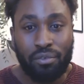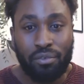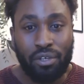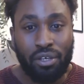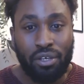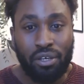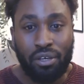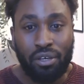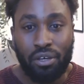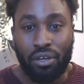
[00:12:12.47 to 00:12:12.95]

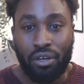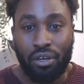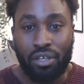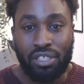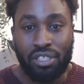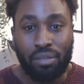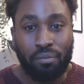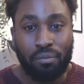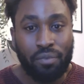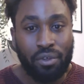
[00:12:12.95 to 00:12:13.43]
cook
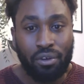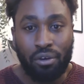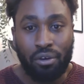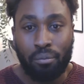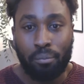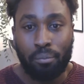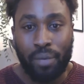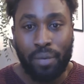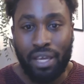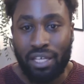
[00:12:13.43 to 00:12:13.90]
something or
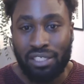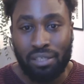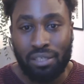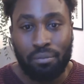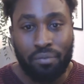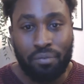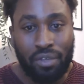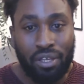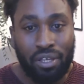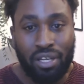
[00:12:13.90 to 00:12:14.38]
bake
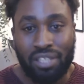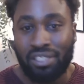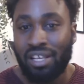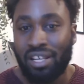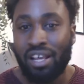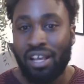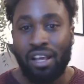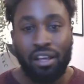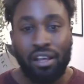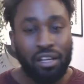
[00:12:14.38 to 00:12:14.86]
something. There's
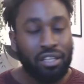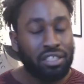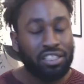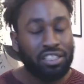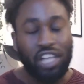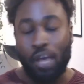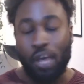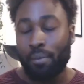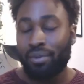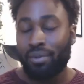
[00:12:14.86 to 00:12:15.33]

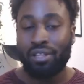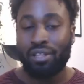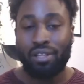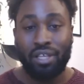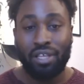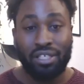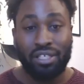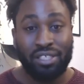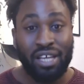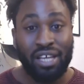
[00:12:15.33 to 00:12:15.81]
so many
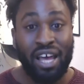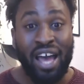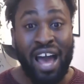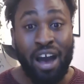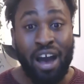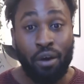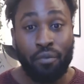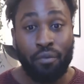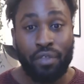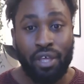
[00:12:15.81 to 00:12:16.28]
things
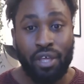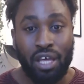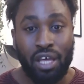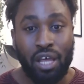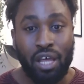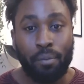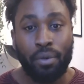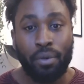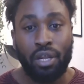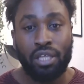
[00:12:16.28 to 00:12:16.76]
out
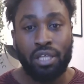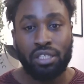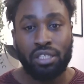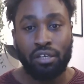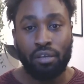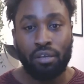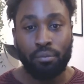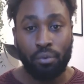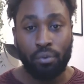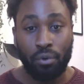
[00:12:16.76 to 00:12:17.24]
there, but it's
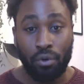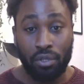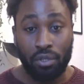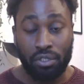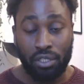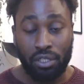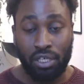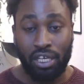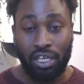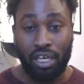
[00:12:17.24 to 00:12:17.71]
so important
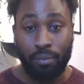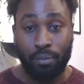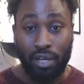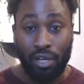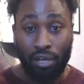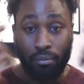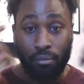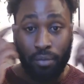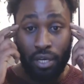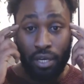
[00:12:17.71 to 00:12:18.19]
to keep
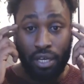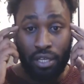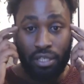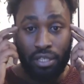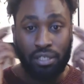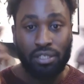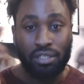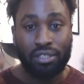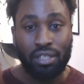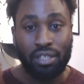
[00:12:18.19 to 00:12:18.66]
our
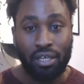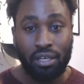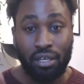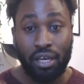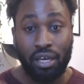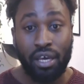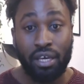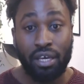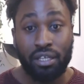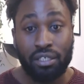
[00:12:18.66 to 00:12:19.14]
minds
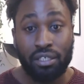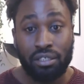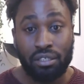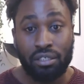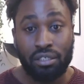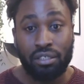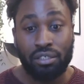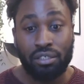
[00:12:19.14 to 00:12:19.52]
engaged